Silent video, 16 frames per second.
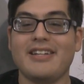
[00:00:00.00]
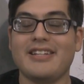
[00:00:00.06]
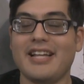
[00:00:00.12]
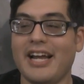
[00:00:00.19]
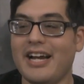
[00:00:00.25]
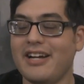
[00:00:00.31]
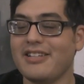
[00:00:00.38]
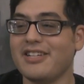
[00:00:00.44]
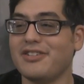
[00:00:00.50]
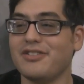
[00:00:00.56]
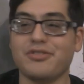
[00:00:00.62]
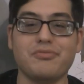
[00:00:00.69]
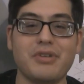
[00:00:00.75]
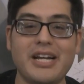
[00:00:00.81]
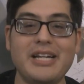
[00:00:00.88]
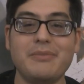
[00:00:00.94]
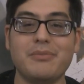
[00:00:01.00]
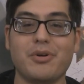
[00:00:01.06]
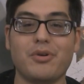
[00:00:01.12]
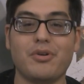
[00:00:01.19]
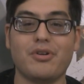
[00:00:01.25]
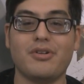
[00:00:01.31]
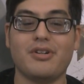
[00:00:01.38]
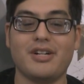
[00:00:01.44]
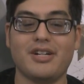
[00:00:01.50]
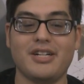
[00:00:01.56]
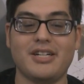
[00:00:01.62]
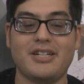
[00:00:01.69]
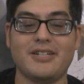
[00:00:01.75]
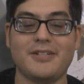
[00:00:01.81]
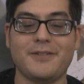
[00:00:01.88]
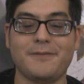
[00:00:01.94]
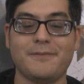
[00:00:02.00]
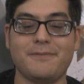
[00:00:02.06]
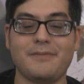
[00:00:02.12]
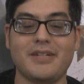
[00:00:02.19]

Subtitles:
Yeah, there's way more